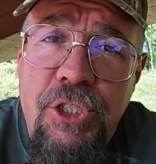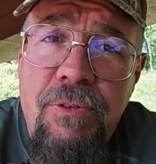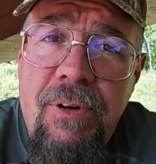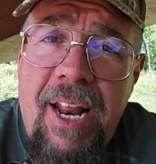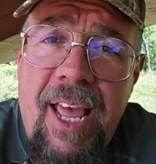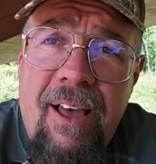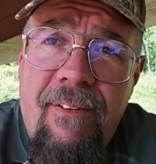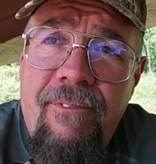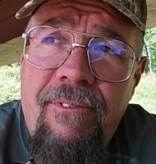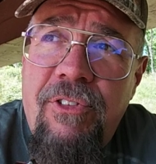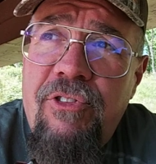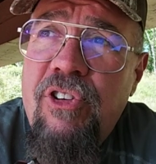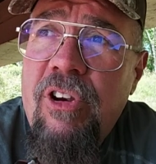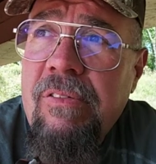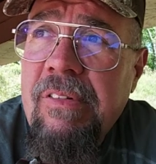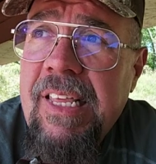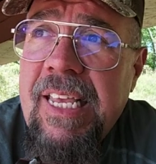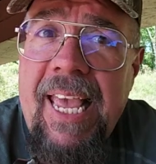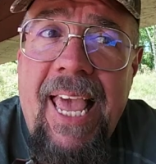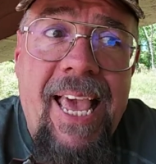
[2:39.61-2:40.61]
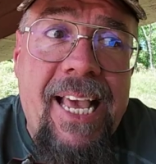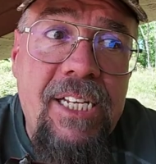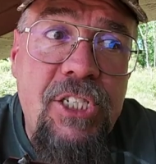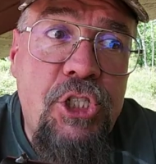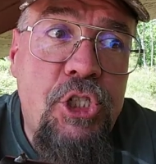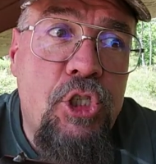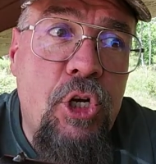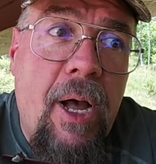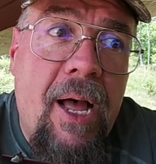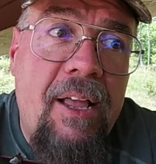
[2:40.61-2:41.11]
You would have generally 8
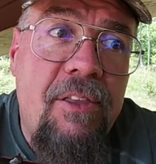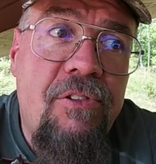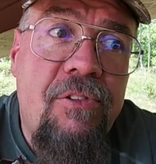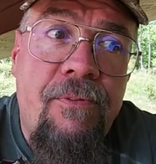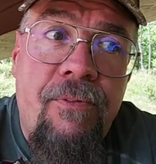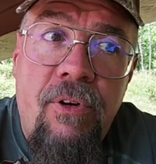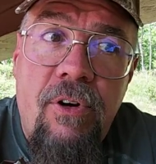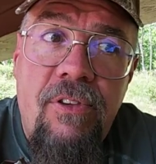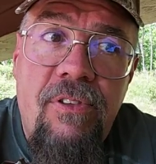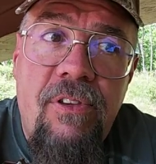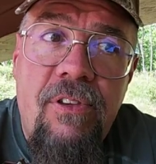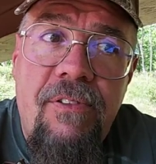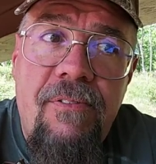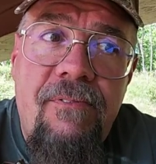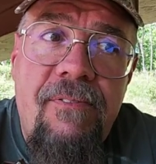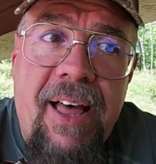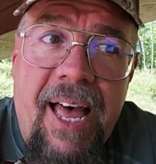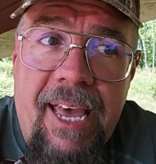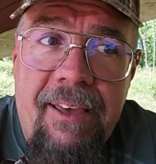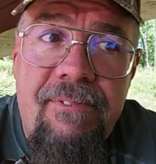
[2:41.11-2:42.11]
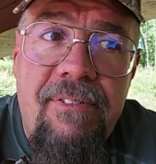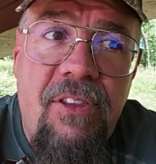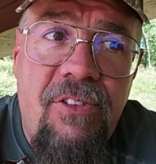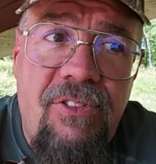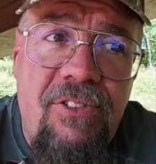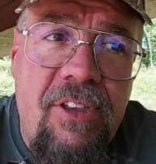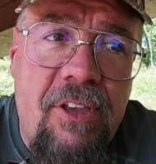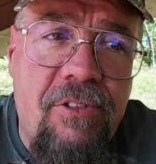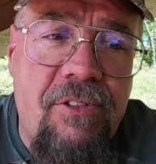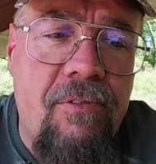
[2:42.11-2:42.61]
shots versus 5 to
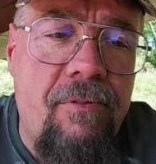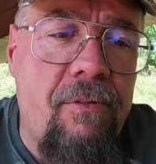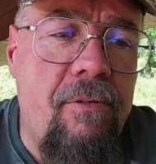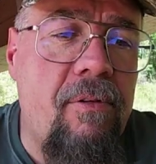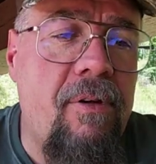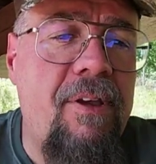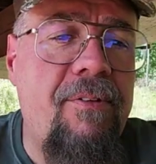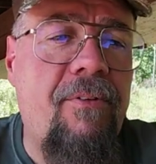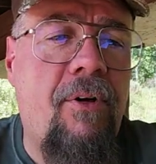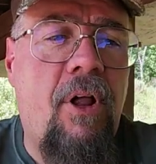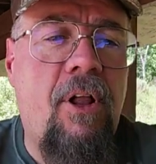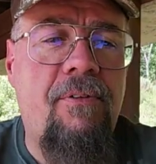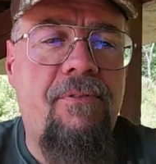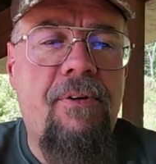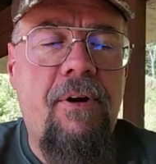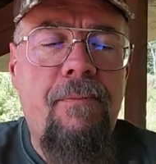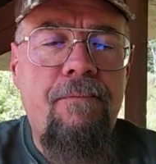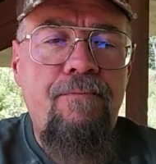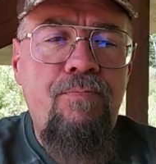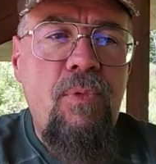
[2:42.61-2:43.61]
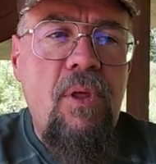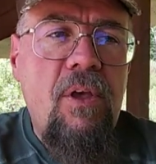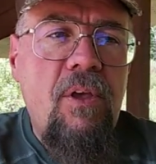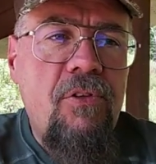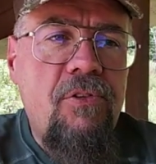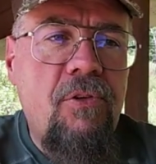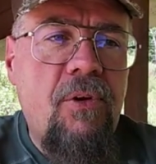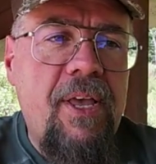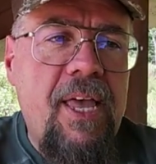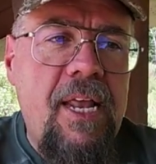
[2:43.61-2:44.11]
6 of a revolver.
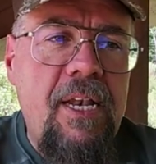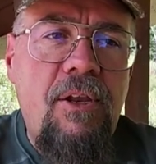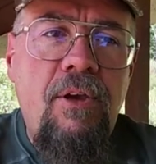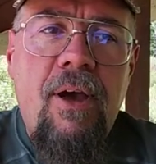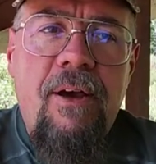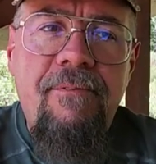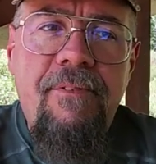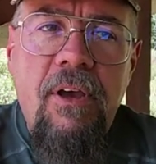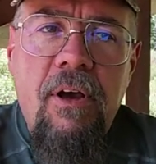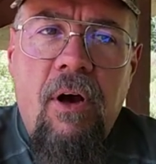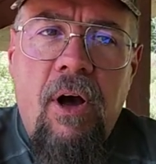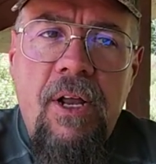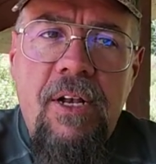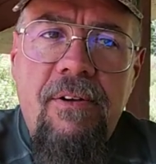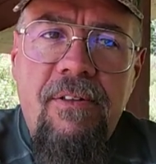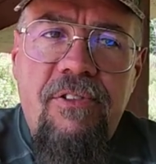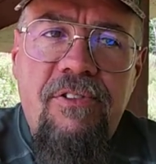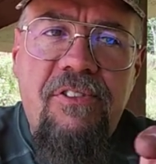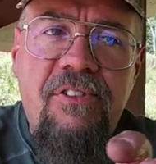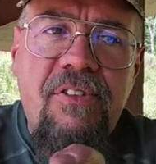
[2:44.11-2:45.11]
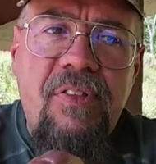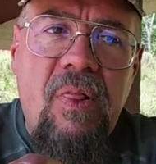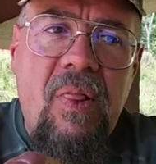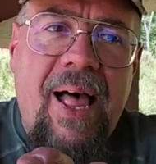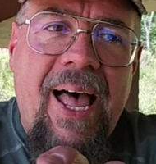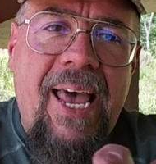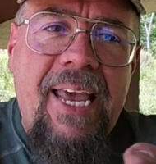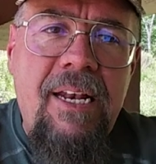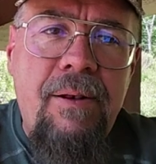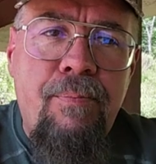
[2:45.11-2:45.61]
So again, you have on the
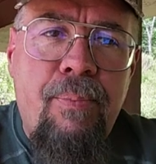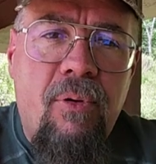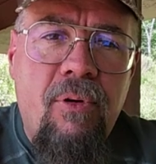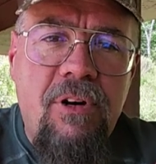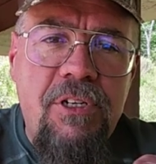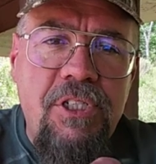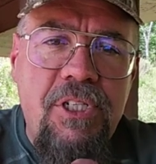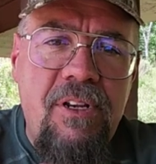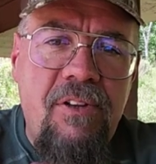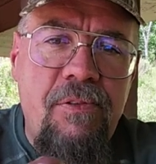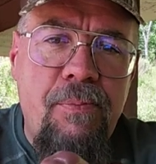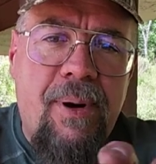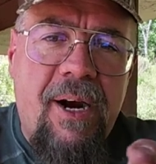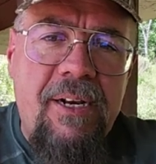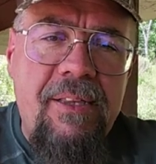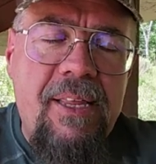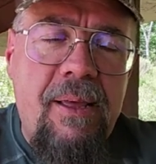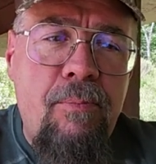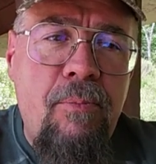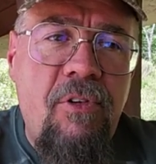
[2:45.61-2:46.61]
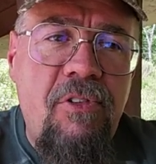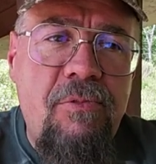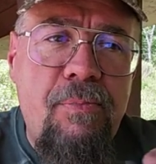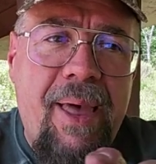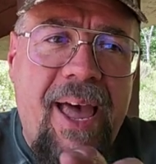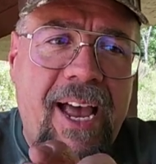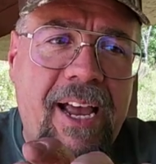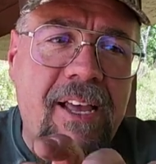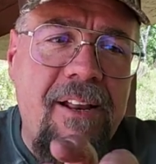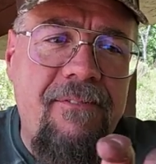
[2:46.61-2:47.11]
slide portion, this part that moves
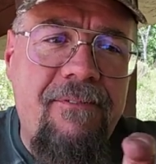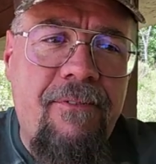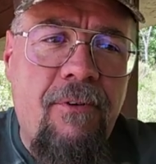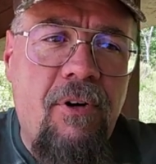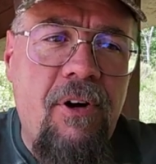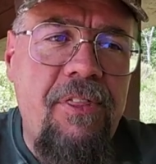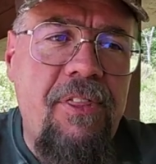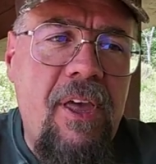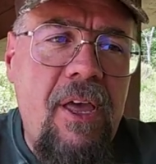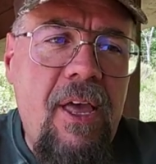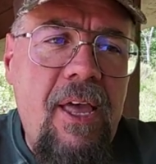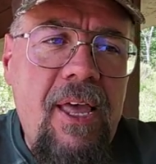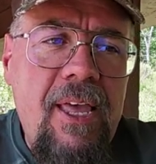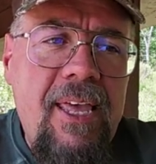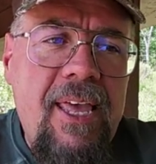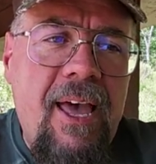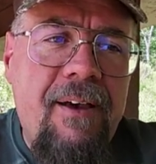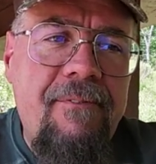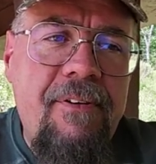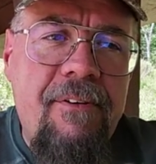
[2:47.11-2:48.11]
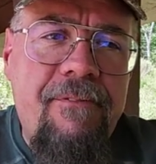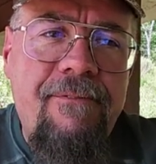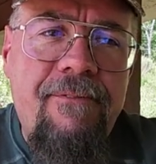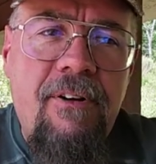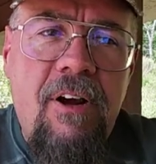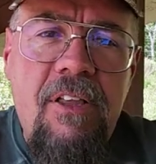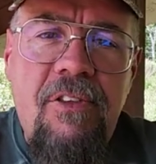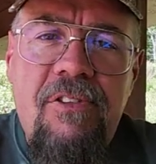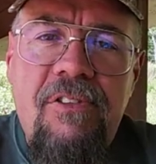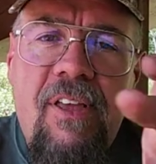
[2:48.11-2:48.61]
back and forth, you have your
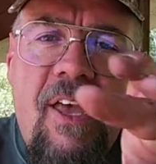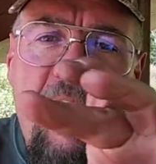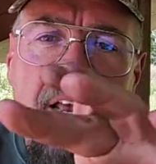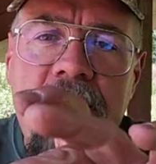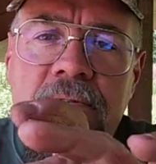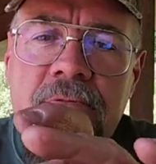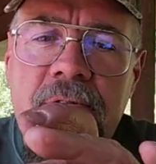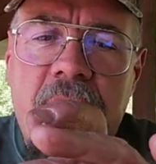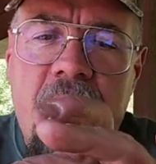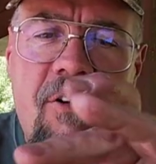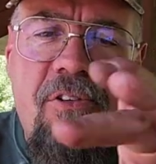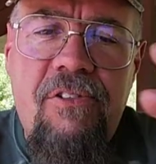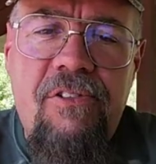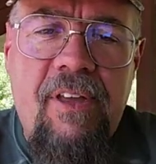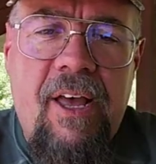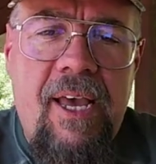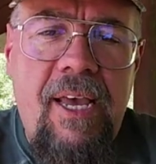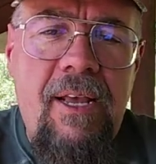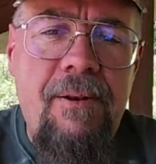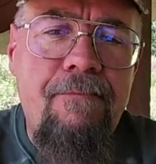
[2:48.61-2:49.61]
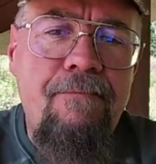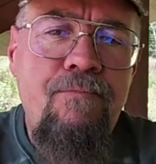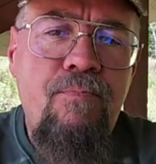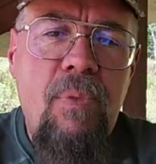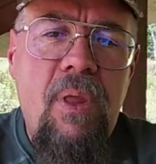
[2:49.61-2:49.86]
front sight and rear sight.